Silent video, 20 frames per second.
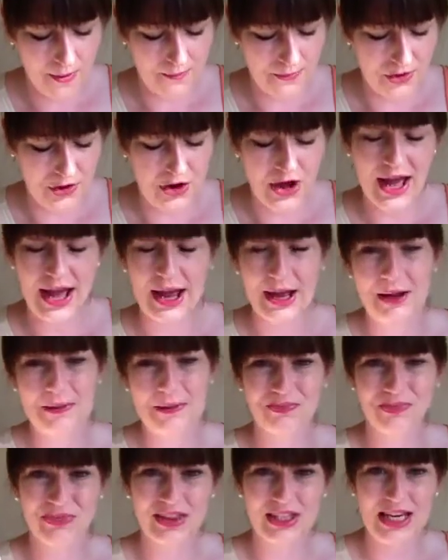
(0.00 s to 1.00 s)
But
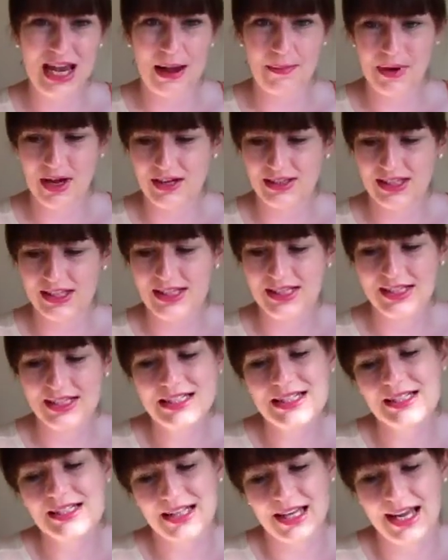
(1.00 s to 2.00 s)
yeah, this
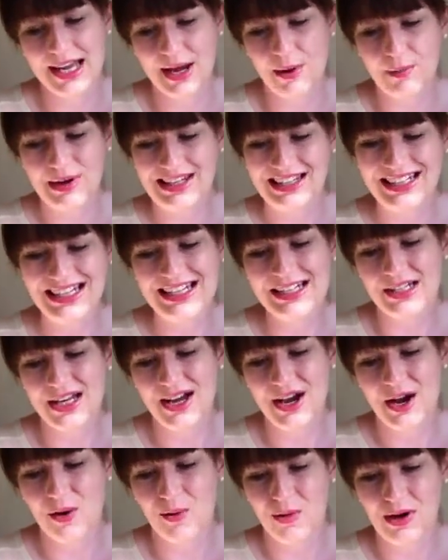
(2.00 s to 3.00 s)
is the
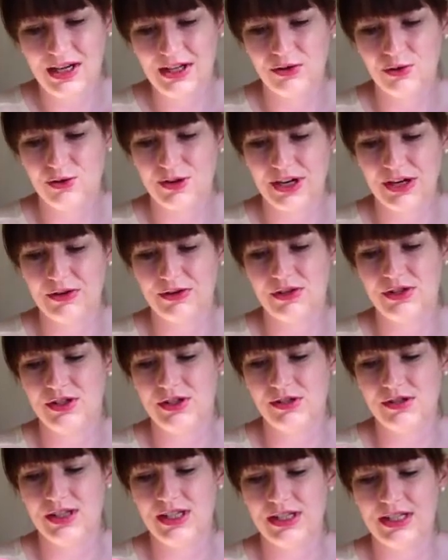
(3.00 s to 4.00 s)
Weleda Wild Rose
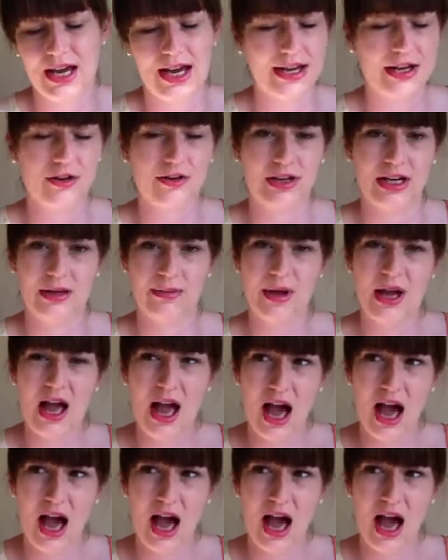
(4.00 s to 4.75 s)
Soothing Night Cream.